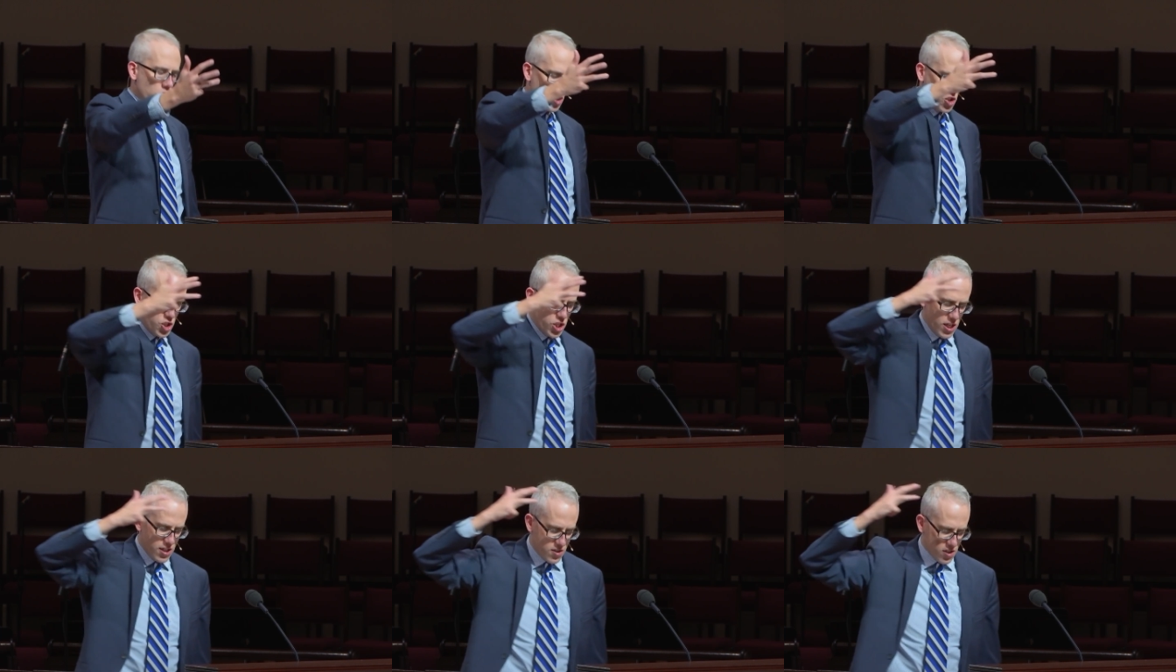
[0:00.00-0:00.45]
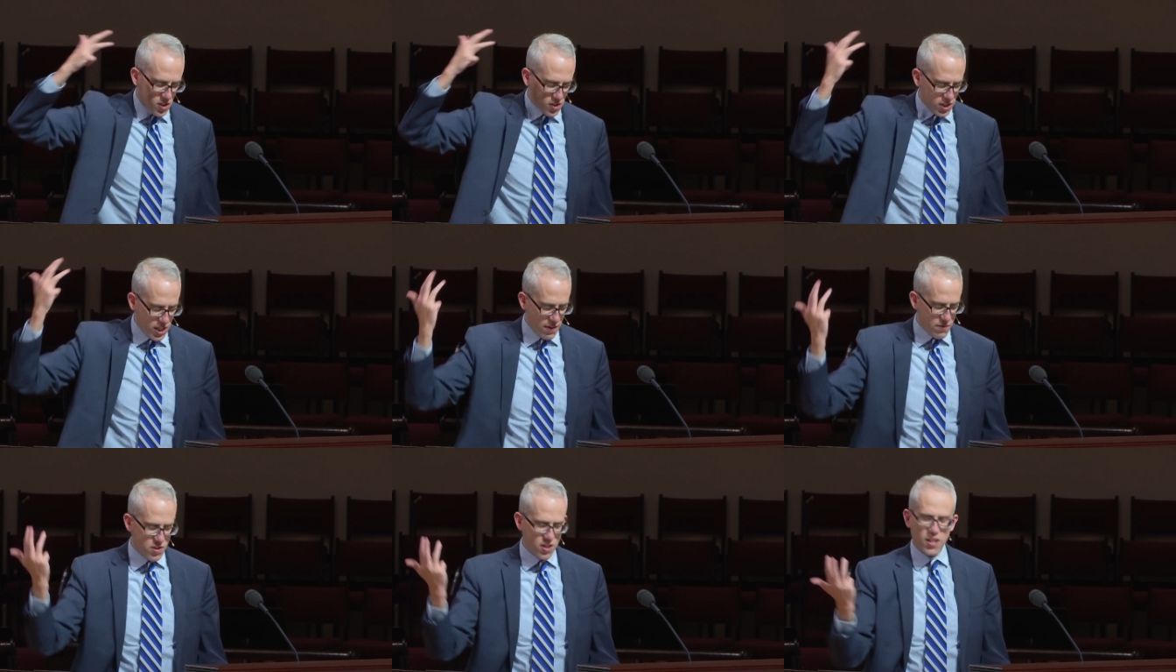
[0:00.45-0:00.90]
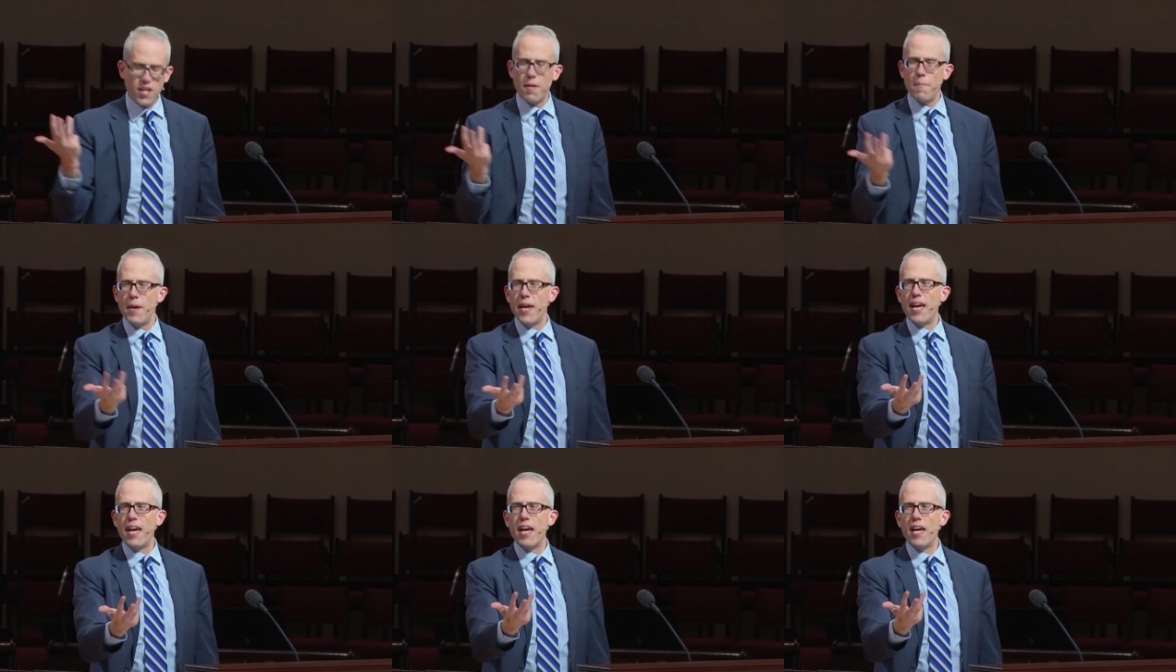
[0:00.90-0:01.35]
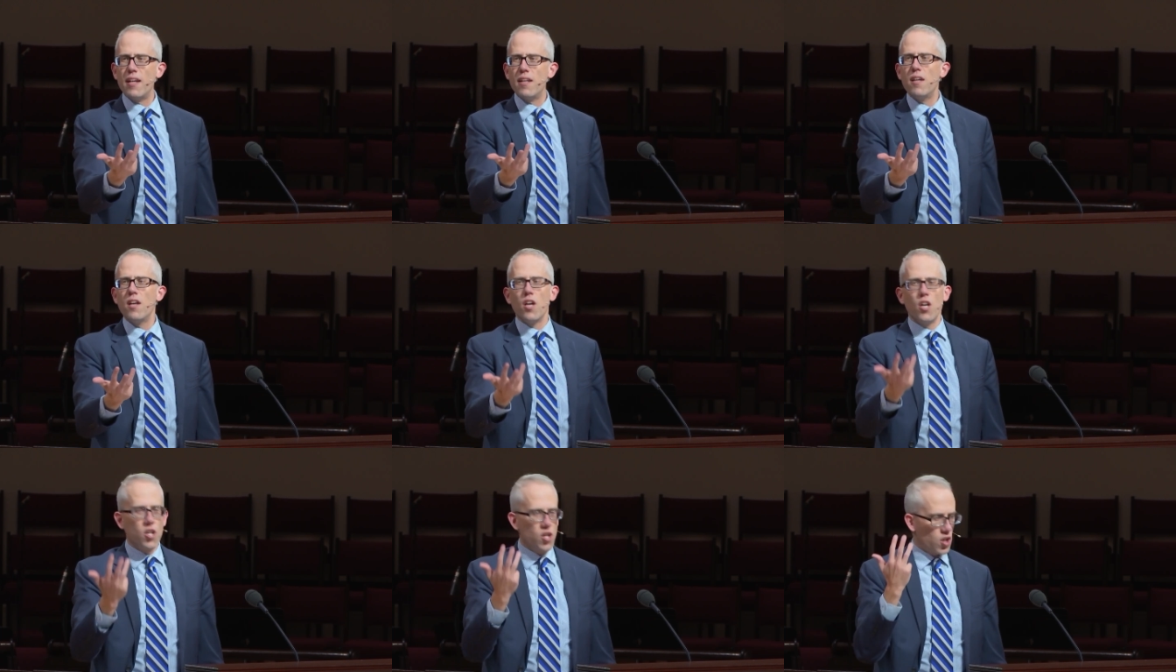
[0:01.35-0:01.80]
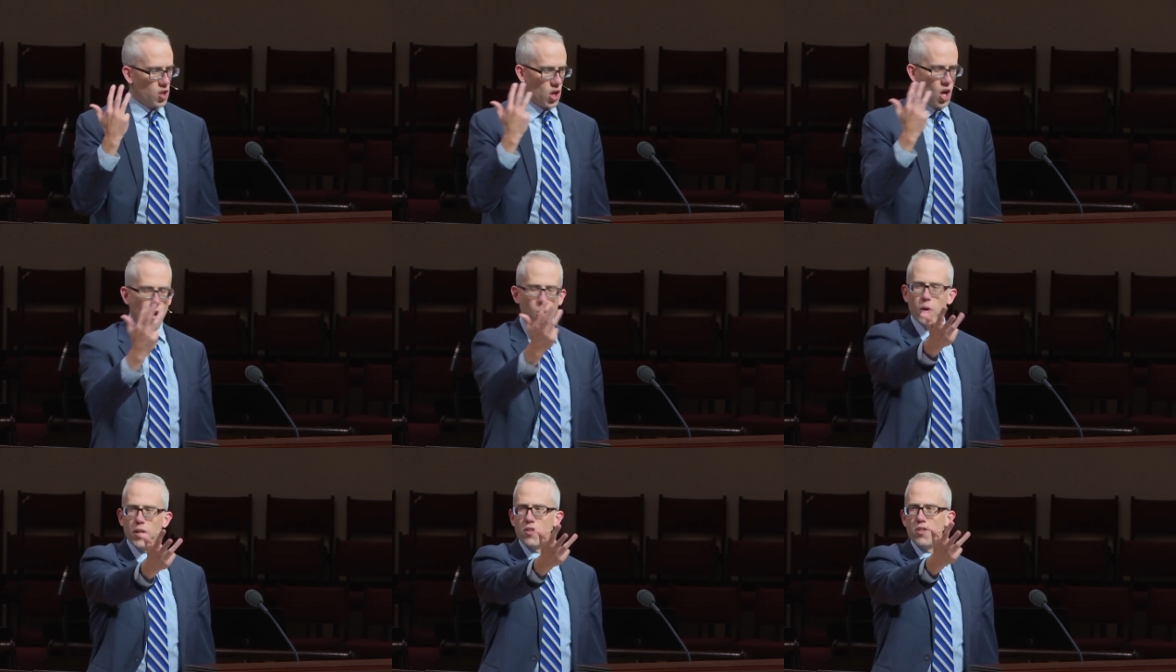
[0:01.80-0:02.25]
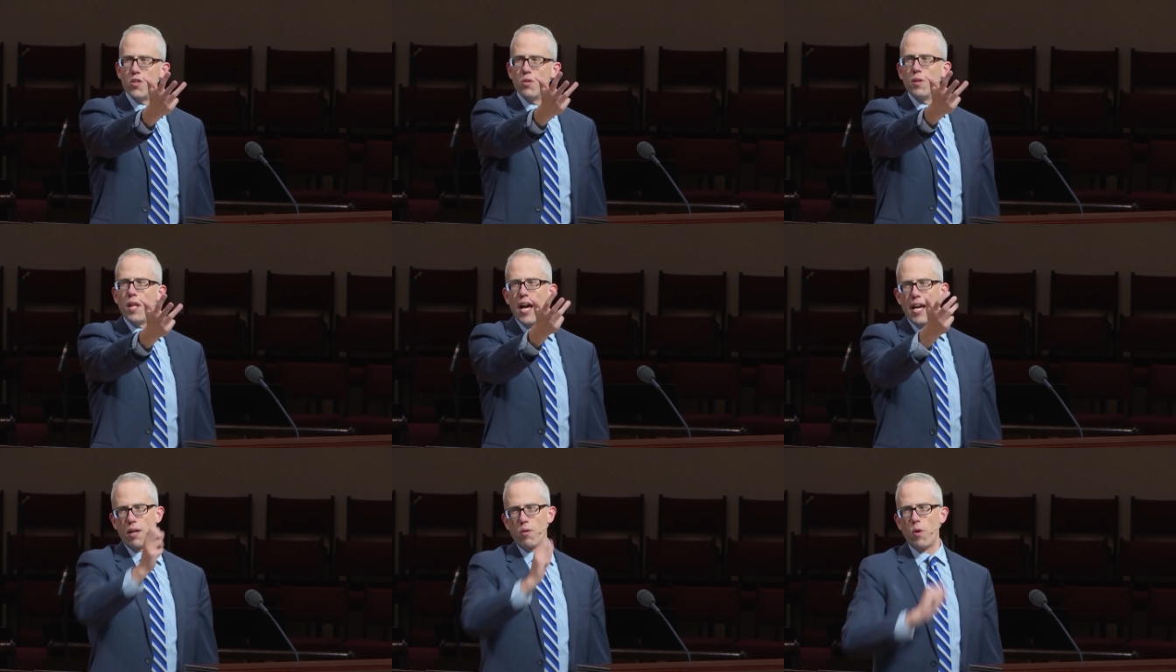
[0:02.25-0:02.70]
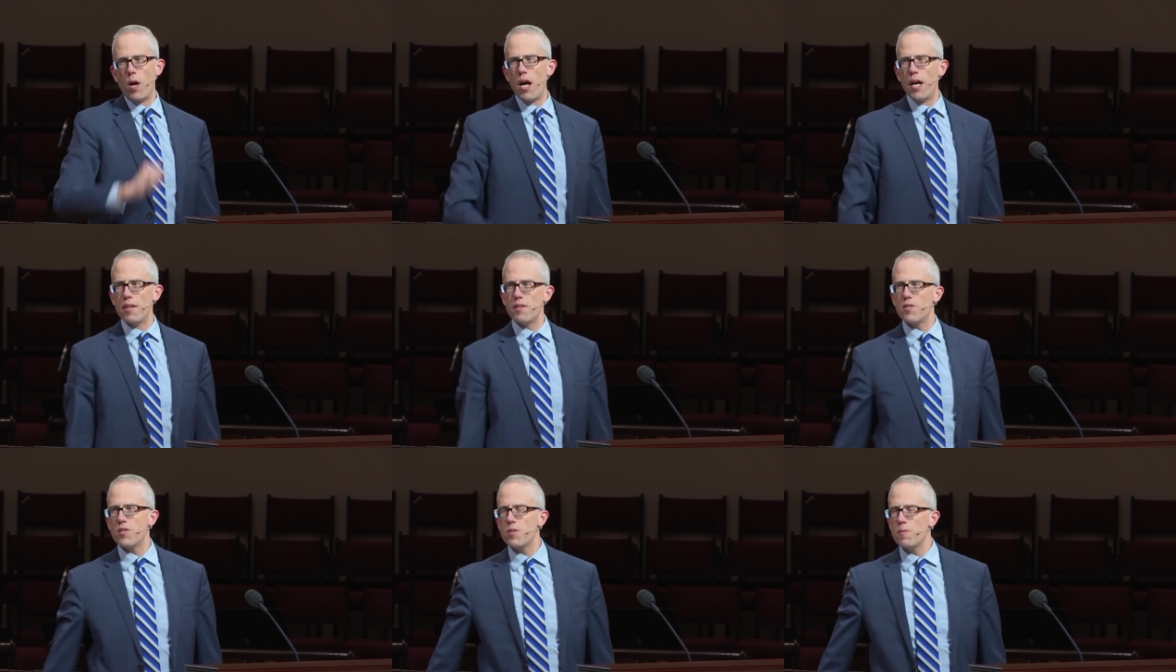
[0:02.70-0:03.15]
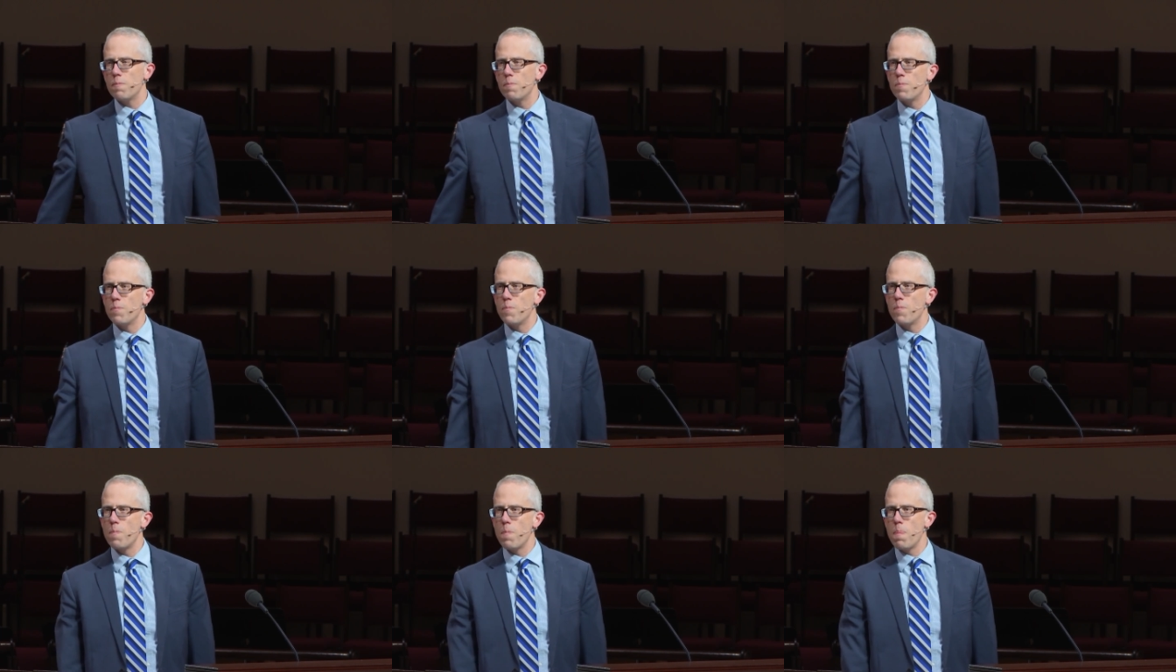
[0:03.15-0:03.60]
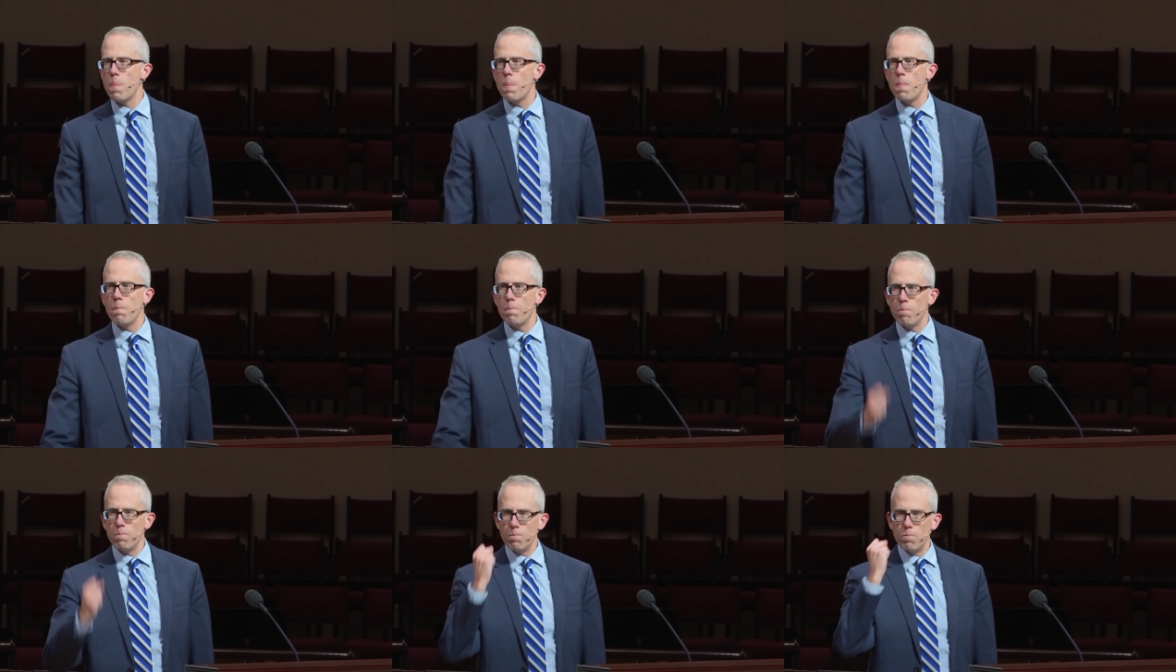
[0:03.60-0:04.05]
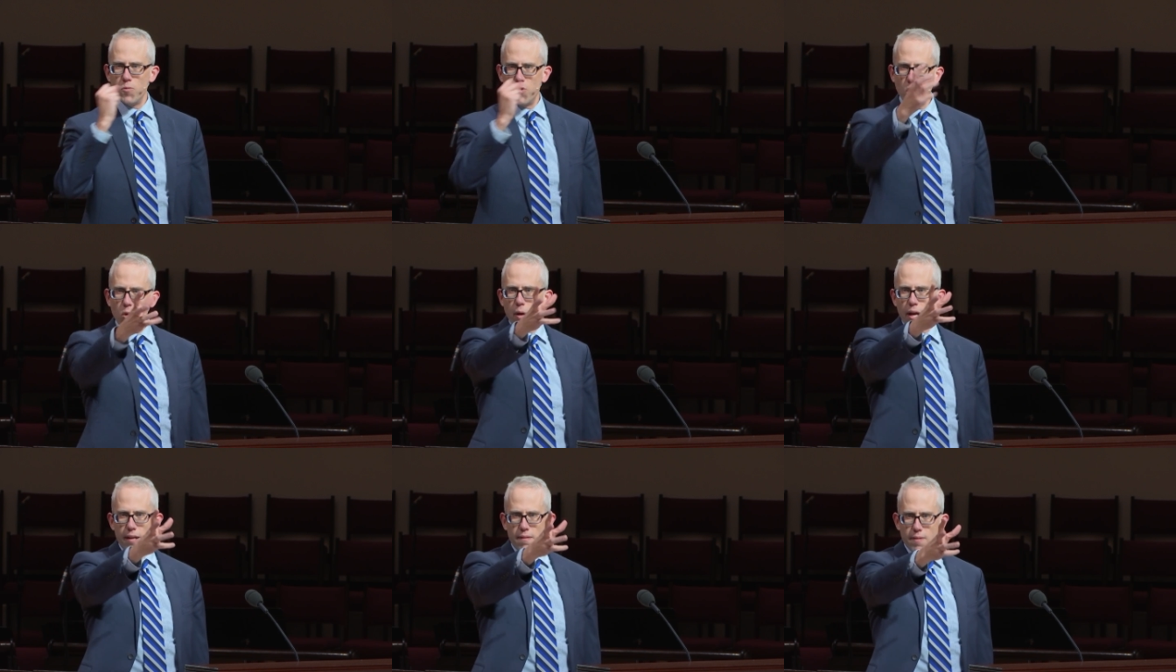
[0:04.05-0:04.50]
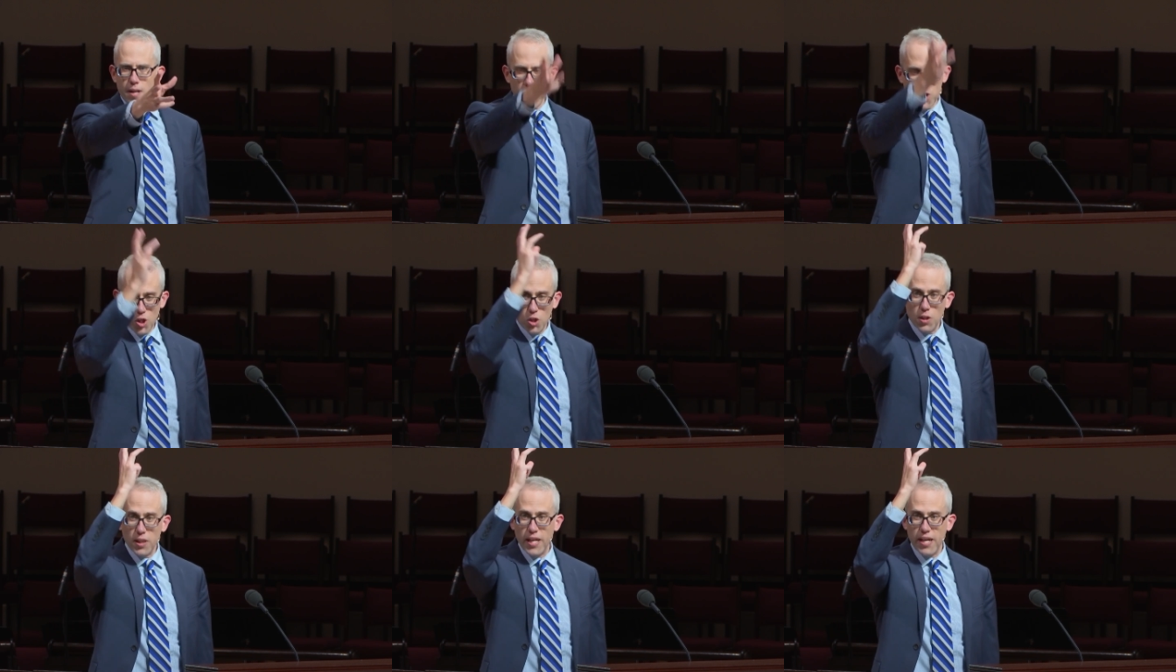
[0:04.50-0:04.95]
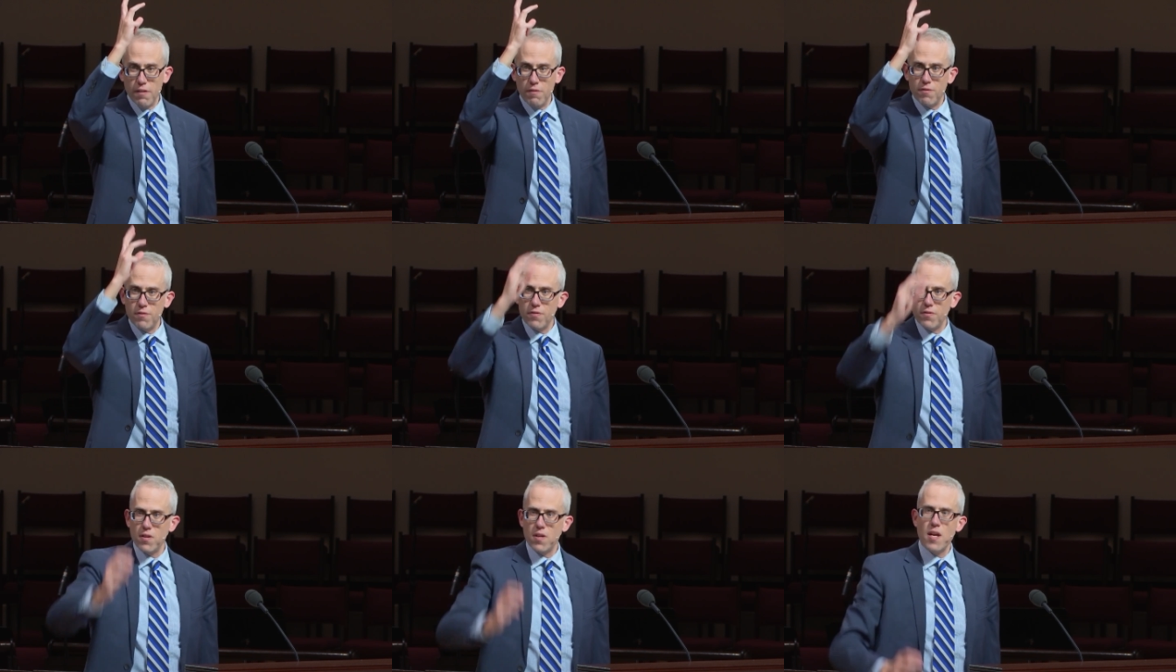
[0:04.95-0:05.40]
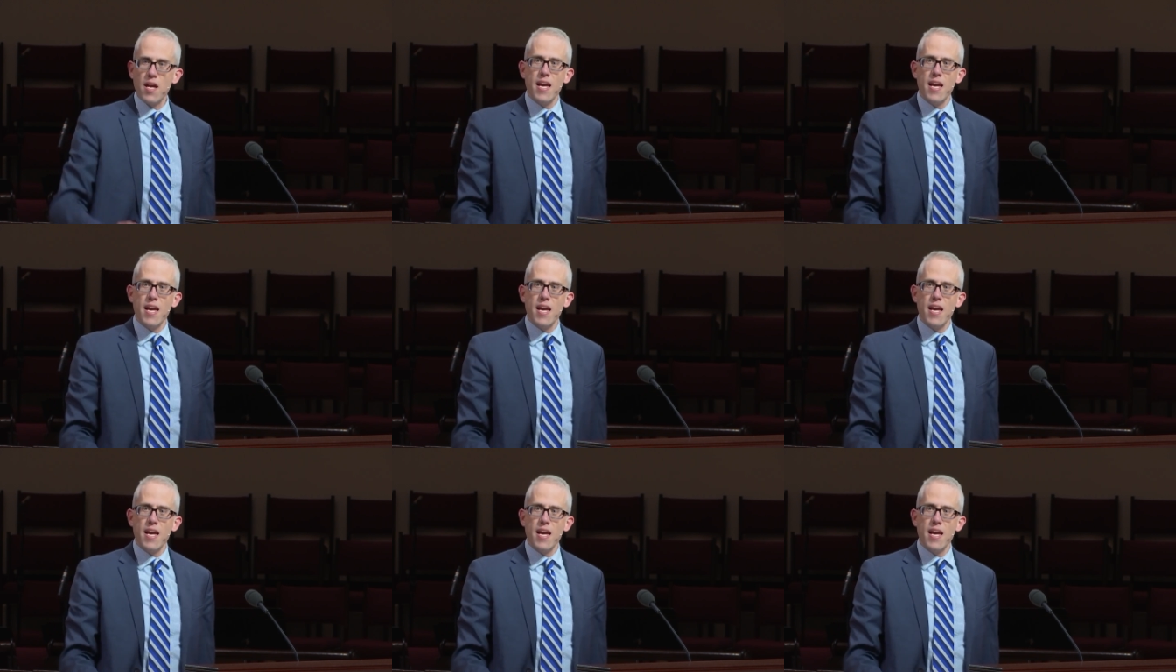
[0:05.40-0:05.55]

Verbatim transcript: Jesus gives a command go and do likewise. Do it and you'll live.